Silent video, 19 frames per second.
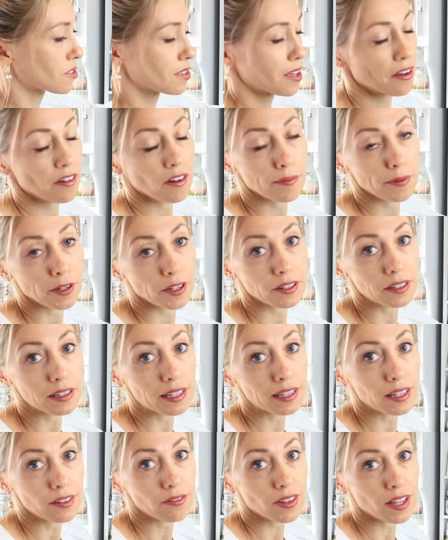there I'm going to
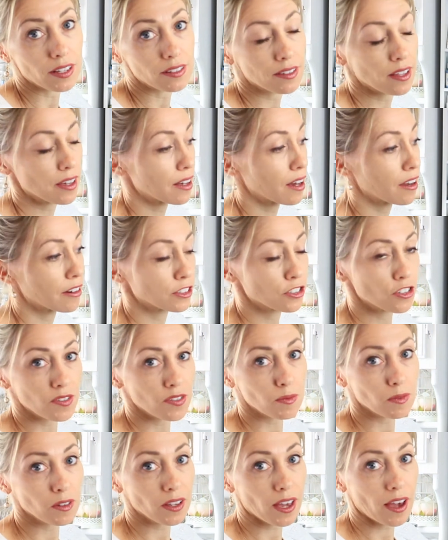leave as they are and
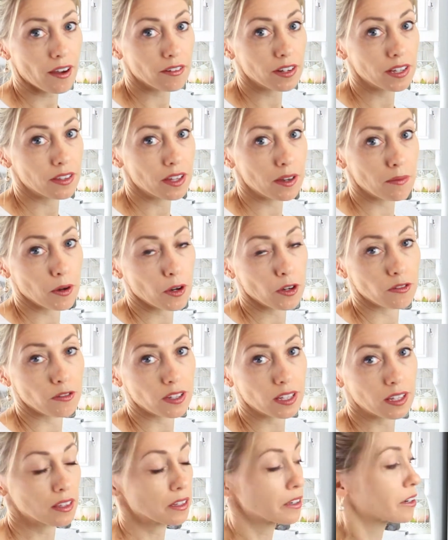just carry them over
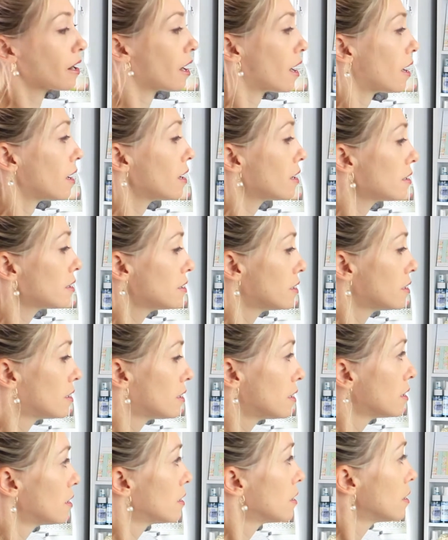in the car.
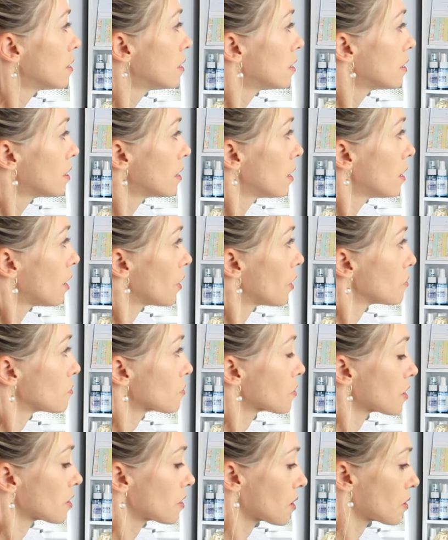
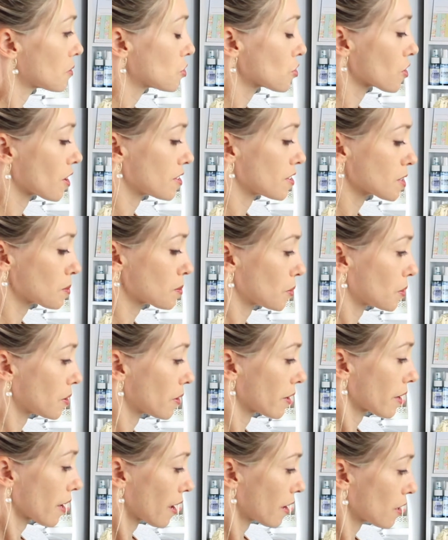Hopefully they'll transport
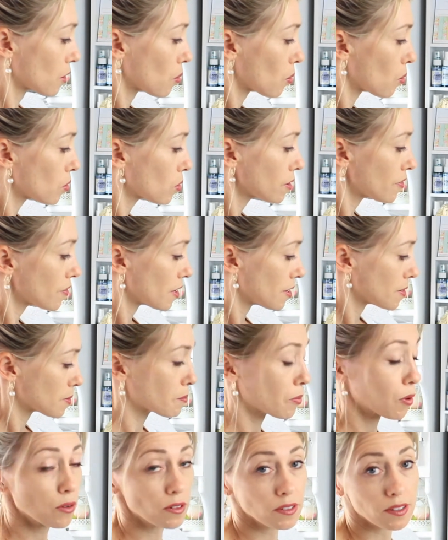okay. All of these
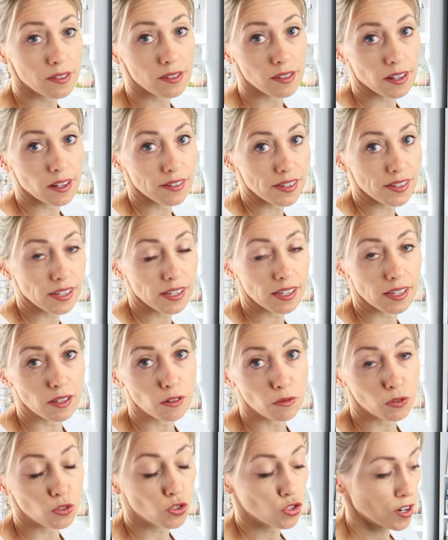boxes under
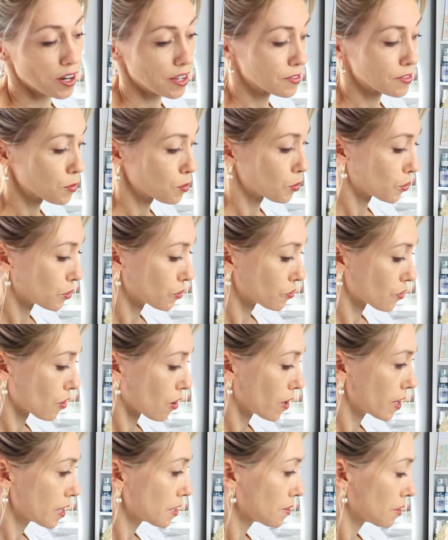here will transport
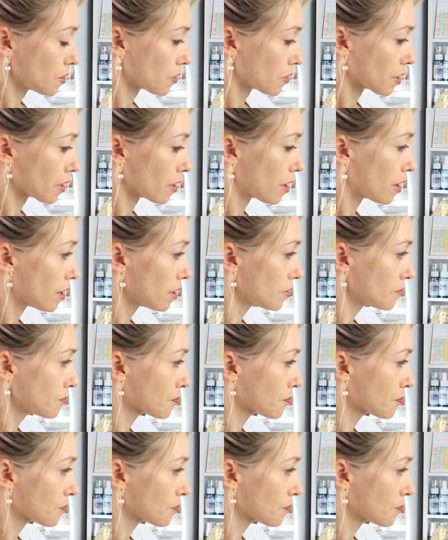fine in the car.